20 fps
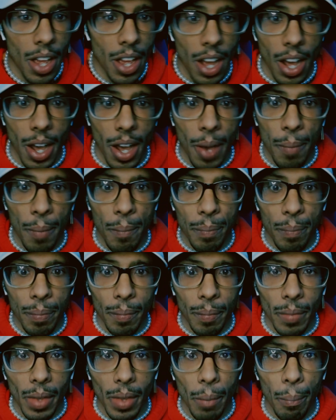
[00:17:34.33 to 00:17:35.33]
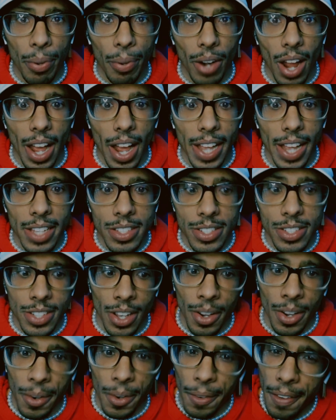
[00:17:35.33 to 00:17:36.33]
um, pride.
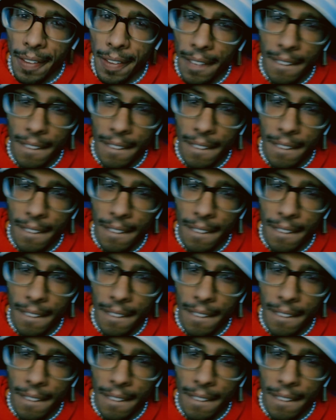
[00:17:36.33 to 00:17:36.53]
So